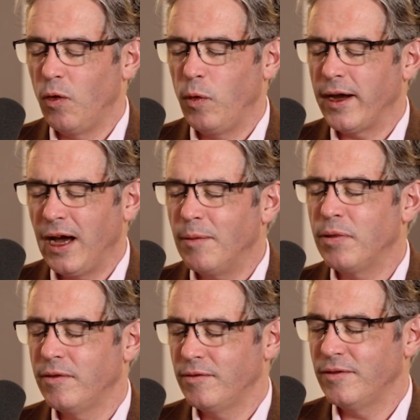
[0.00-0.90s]
one
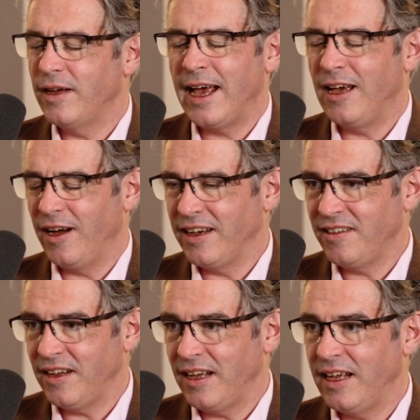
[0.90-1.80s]
up AIT
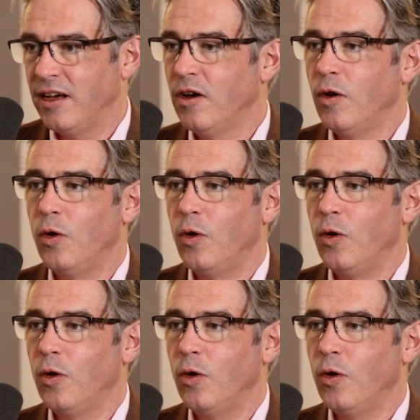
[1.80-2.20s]
mm-hmm.